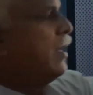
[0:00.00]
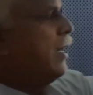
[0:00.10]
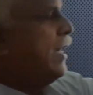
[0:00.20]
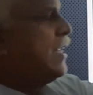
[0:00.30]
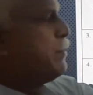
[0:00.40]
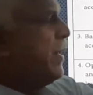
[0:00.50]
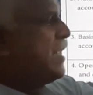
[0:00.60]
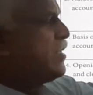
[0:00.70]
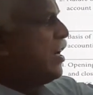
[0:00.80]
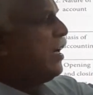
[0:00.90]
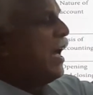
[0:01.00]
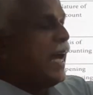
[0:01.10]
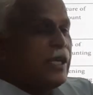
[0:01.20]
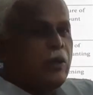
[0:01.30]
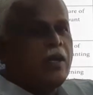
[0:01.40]
It is based on
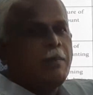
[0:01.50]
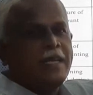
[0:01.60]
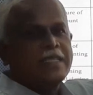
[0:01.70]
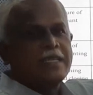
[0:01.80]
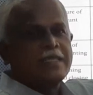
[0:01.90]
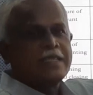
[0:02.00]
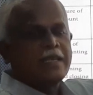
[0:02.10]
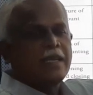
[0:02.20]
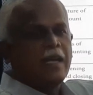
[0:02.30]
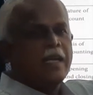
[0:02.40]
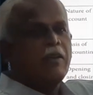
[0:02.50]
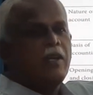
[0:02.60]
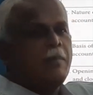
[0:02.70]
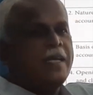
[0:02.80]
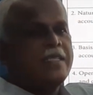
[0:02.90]
accrual basis.
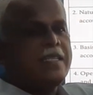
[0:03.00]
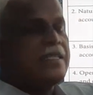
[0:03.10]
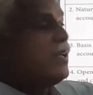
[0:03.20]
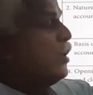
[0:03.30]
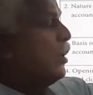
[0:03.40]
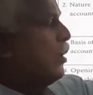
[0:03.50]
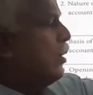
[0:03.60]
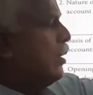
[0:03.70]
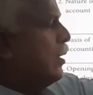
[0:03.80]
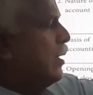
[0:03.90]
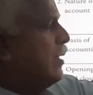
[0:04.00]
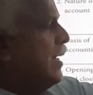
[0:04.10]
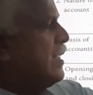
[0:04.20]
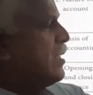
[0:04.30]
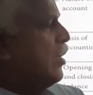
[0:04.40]
Accrual basis,
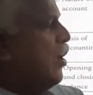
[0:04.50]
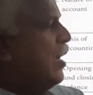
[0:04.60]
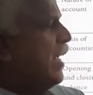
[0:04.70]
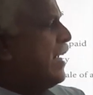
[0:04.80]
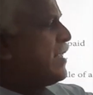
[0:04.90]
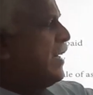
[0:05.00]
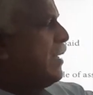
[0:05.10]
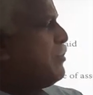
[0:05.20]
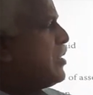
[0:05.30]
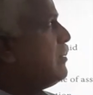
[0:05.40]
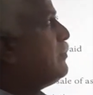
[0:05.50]
that is non-cash items.